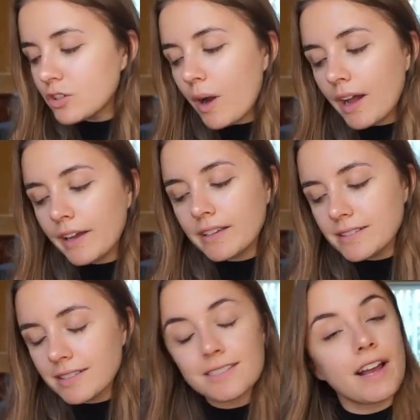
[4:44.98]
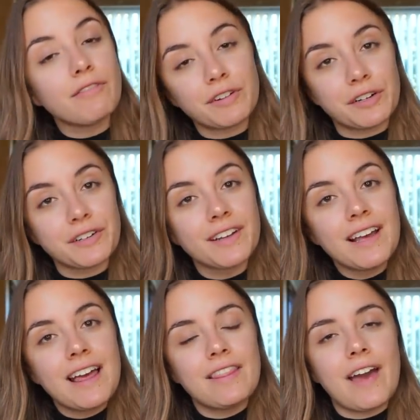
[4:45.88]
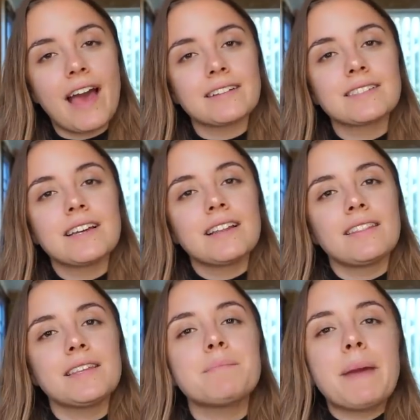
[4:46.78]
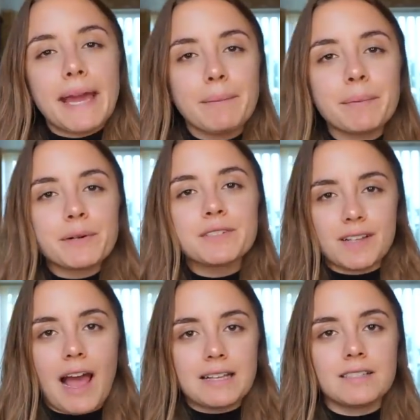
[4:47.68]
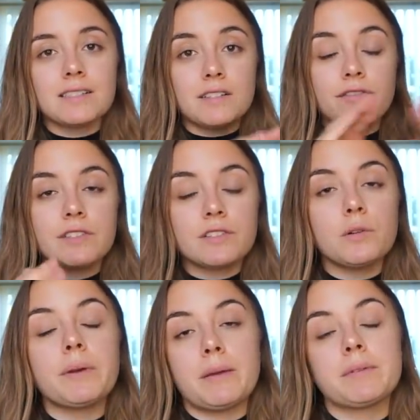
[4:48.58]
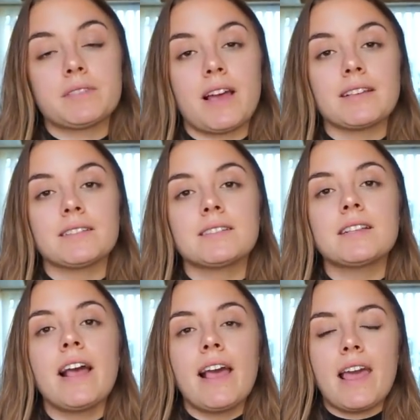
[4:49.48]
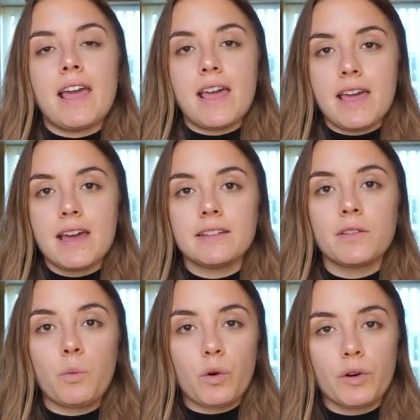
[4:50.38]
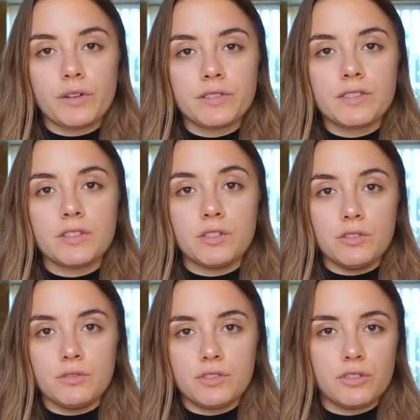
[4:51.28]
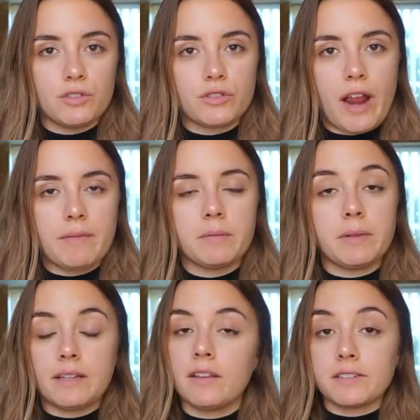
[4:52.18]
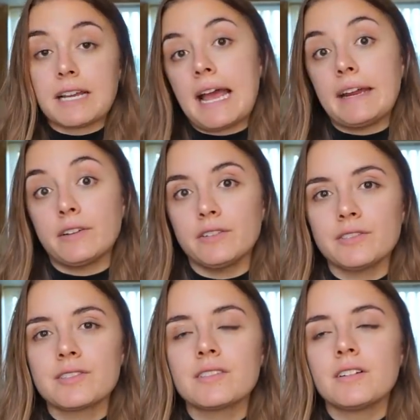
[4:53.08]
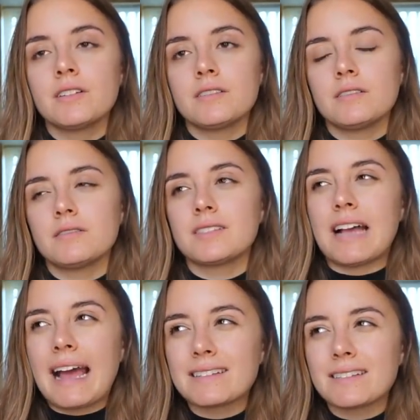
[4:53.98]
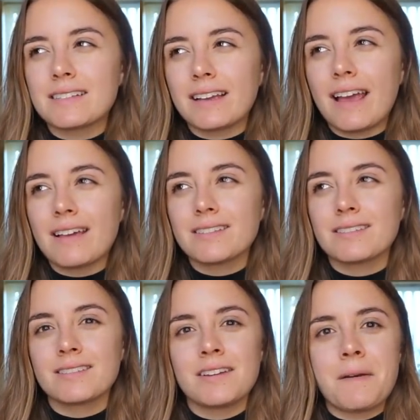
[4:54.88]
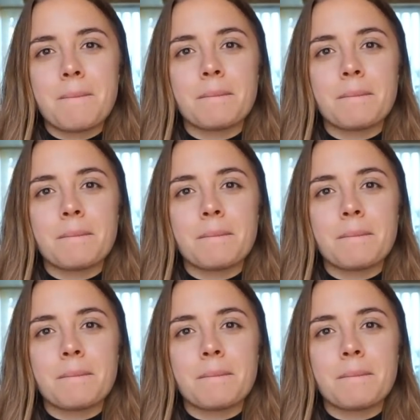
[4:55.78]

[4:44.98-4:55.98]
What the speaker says: So I discovered that the paper sizes, the physical paper sizes, and the words used to describe them, like their titles, sizes, I guess,